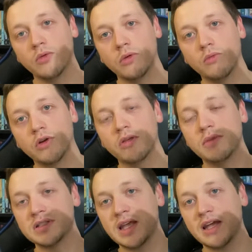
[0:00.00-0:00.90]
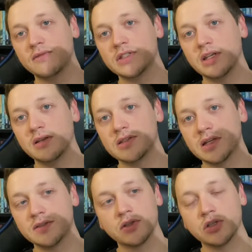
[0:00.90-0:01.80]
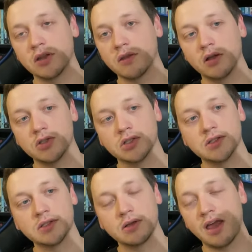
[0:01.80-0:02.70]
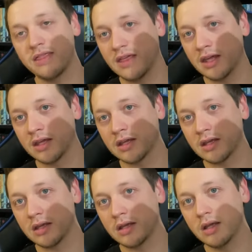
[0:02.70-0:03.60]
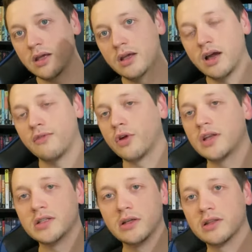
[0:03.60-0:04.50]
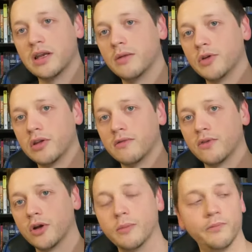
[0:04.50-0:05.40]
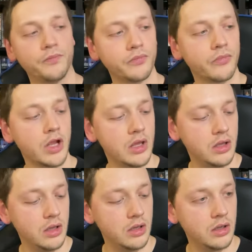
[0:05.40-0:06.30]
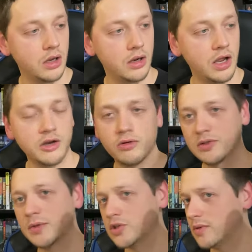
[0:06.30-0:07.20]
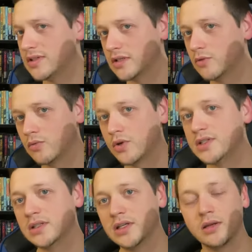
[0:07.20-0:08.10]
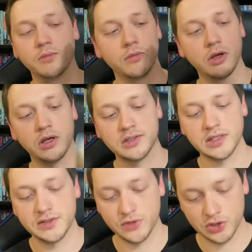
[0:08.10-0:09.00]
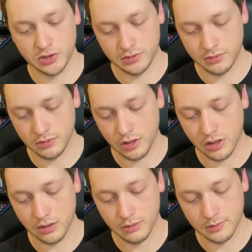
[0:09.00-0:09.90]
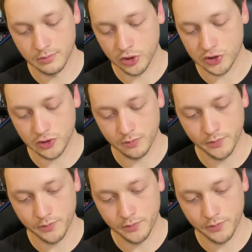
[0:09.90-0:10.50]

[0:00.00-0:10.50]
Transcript: one of the must-haves in science fiction anthologies. I think I forgot to look that up and confirm. I know it was mentioned by someone recently on Science Fiction Booktube.